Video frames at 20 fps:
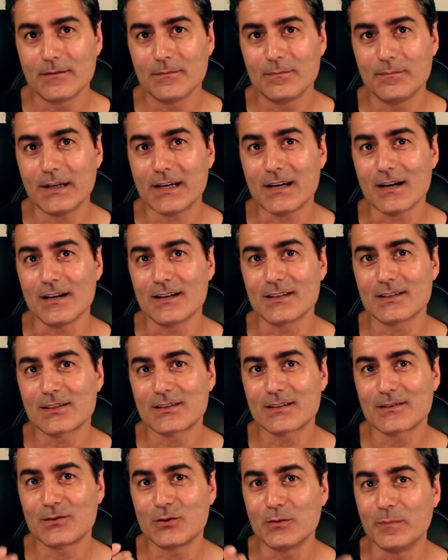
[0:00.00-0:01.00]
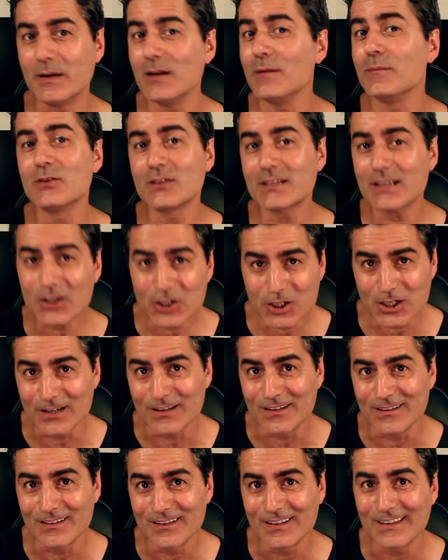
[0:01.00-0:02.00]
because to be a
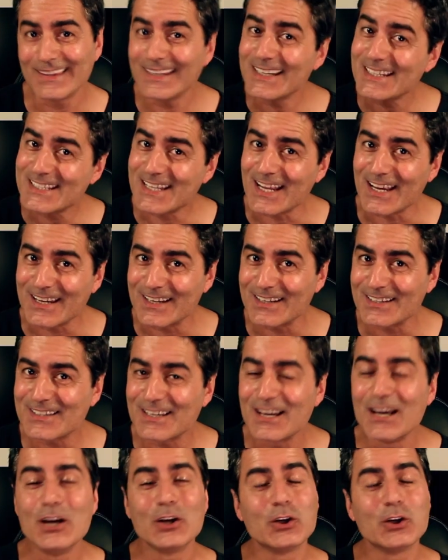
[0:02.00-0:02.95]
musician these days,